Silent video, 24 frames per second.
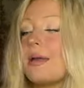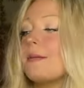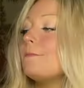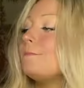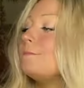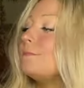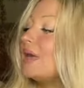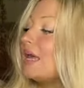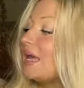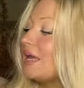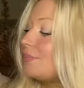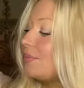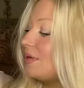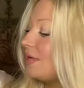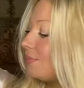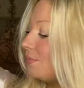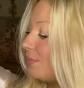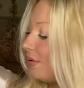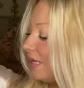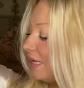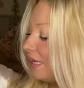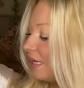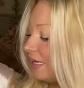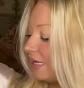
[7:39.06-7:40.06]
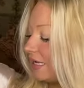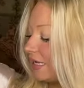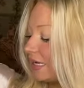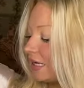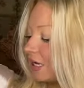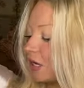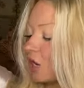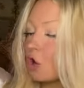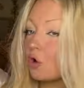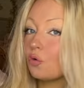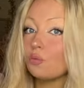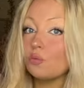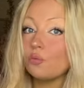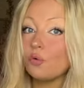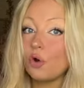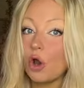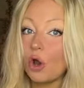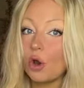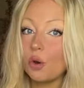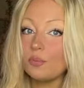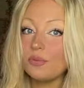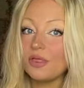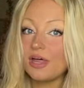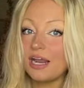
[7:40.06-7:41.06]
baby pink
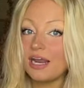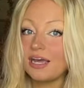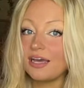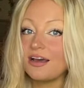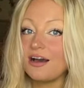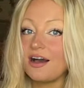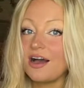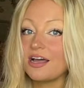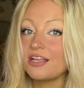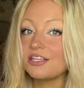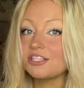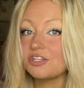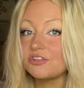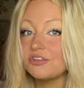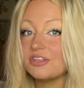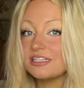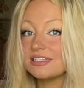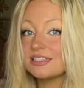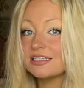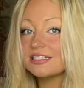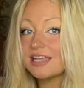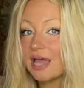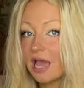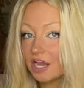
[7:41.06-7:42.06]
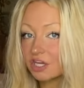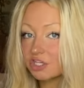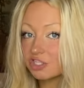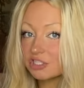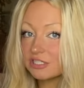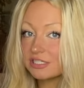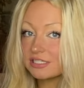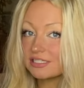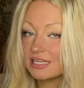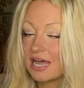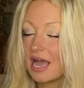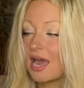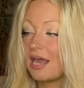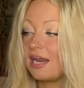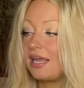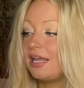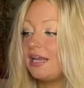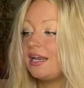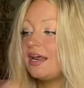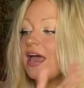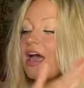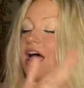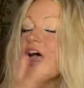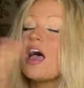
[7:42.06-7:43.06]
robe that I got. So this is actually
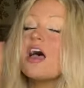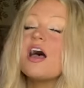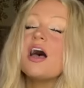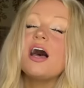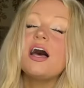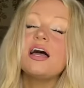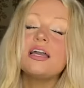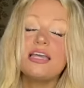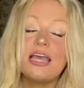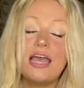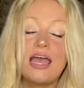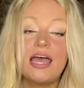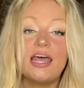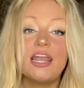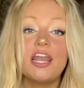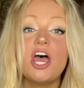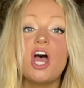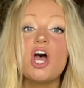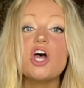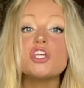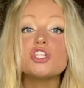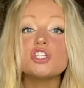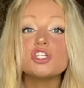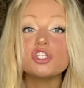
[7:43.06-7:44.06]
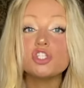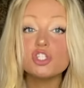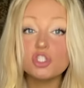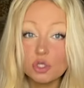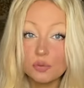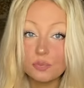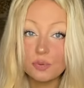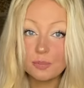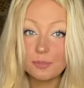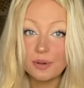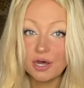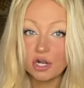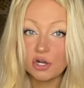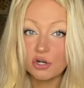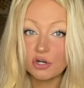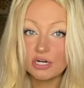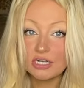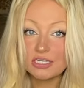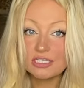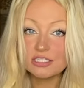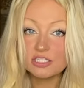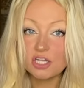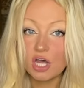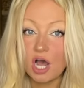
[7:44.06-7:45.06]
satin. Again, super
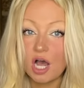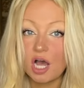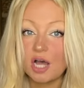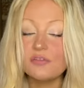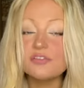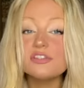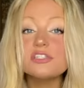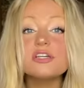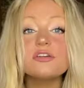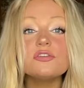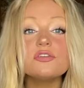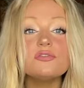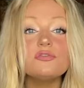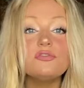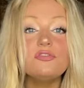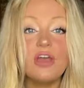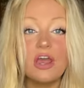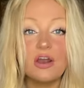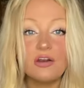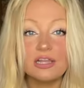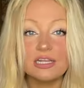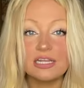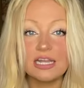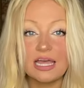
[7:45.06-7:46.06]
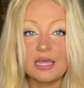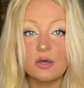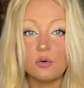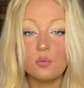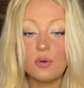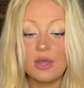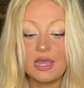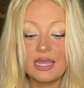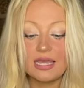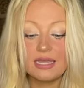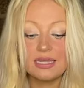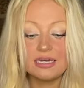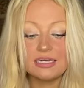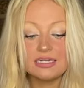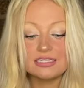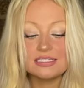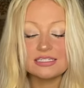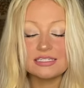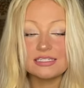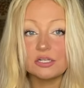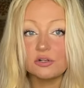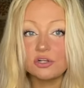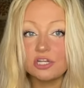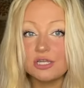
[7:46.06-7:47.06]
buttery, soft, very lightweight,
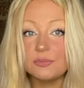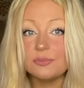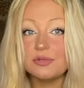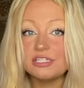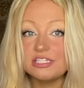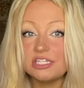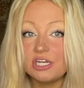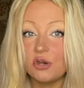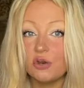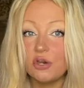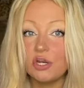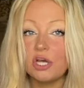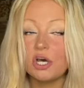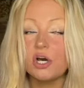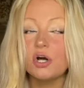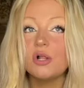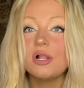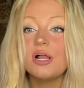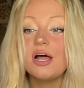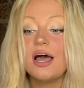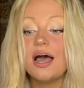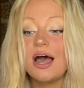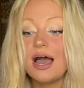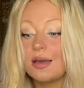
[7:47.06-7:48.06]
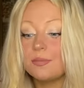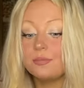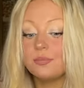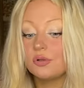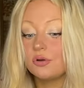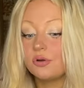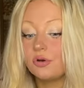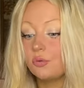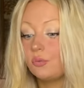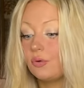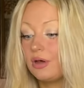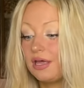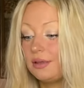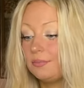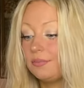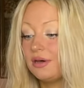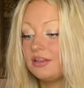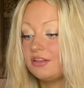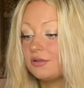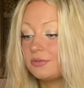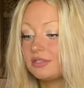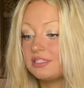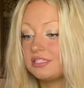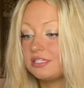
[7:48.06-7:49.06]
silky material. I'm blown away by
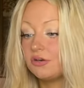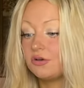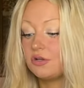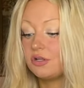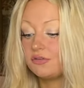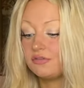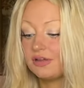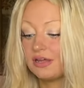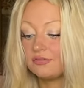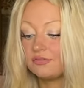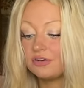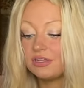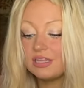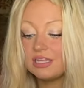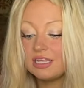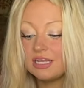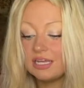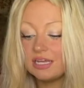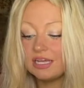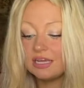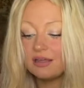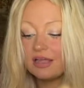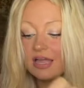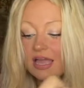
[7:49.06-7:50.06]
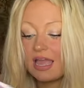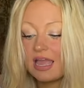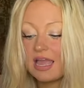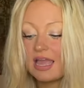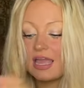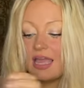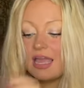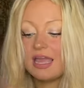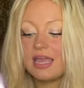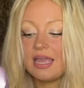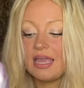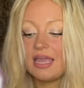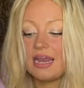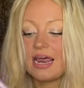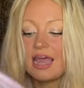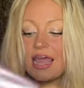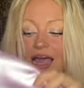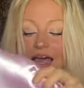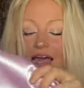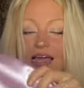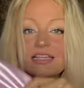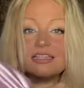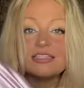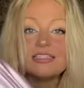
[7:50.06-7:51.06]
the material of everything. It
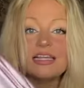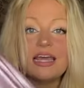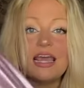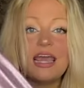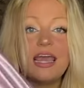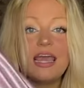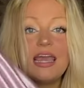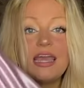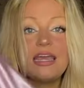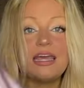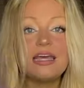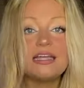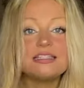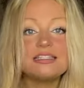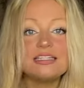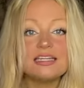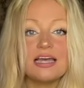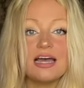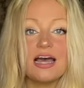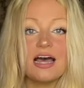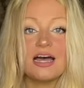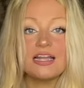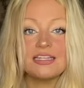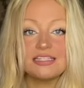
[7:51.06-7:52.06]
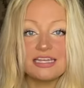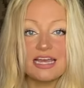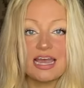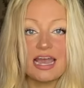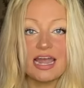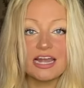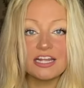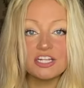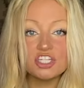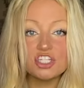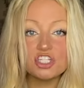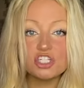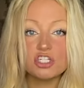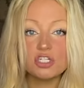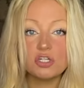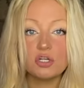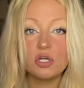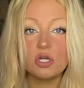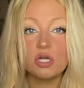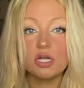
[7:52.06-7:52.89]
has a attached,